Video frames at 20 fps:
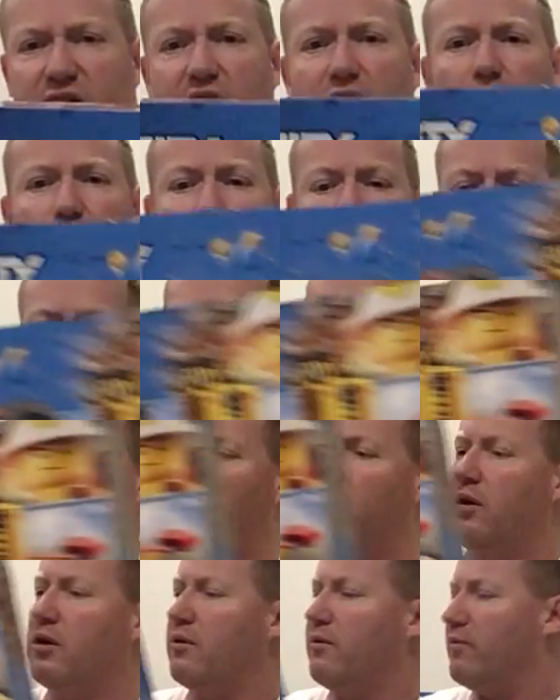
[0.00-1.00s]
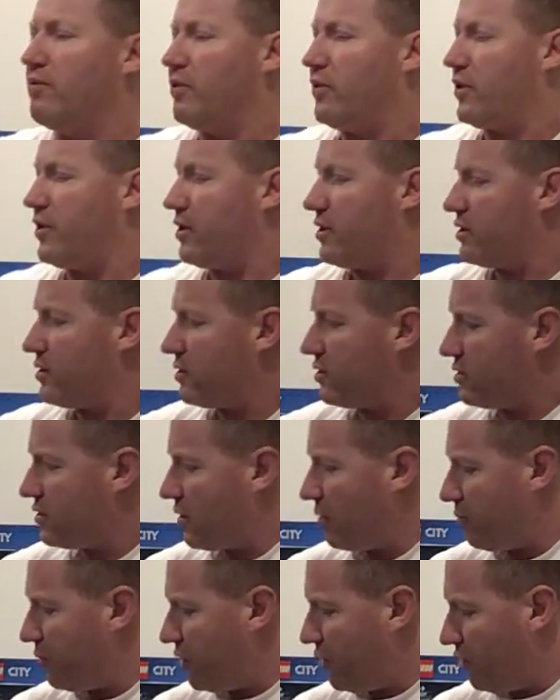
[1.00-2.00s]
digger with
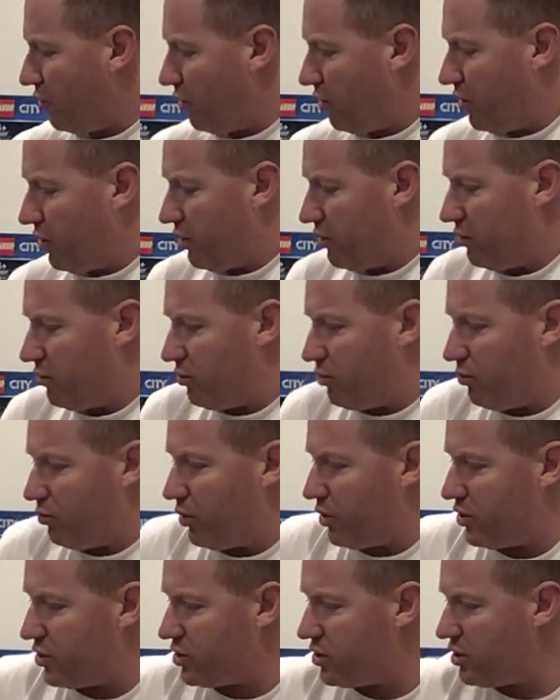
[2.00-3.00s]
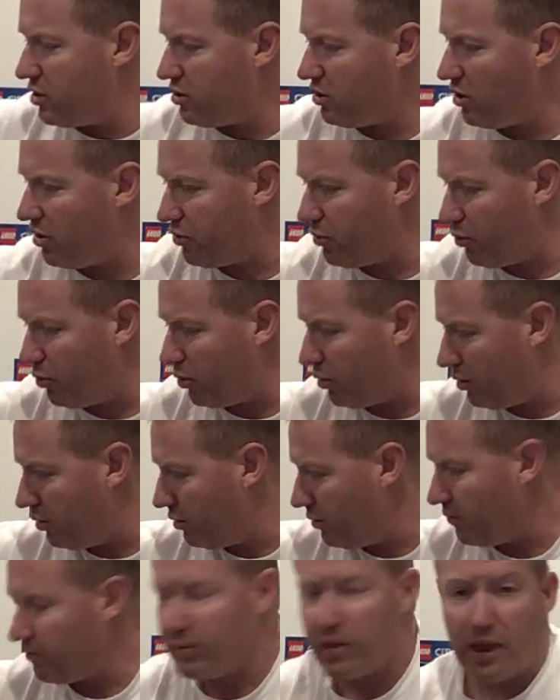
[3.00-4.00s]
something on it, which I think
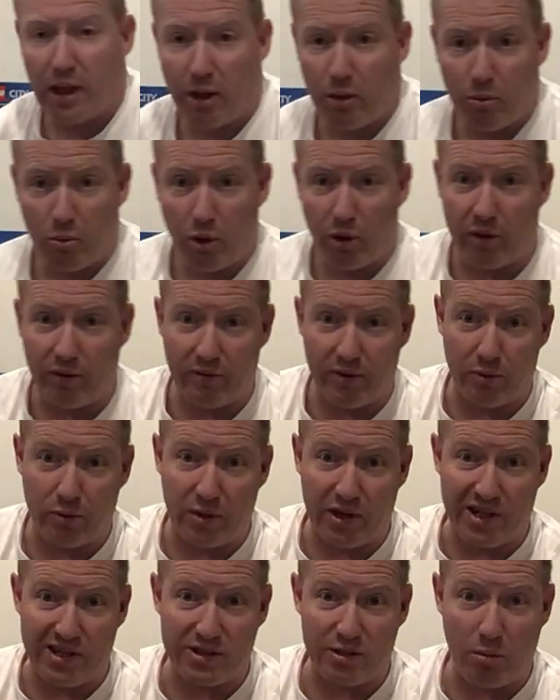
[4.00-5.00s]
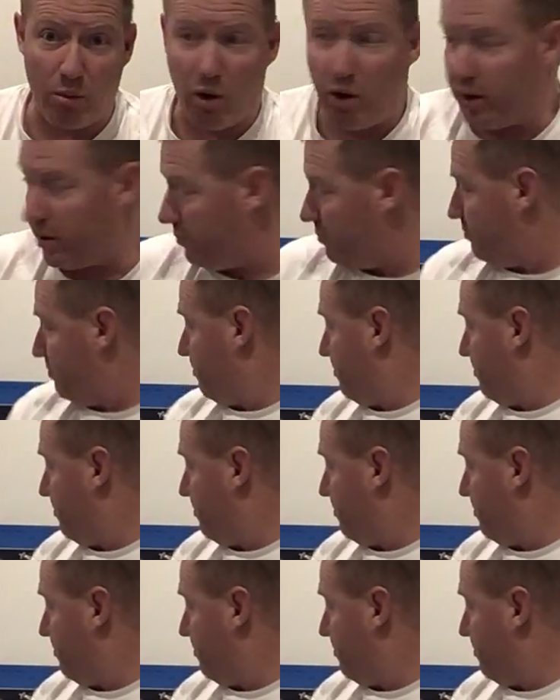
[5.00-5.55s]
Poiterville needs a mine.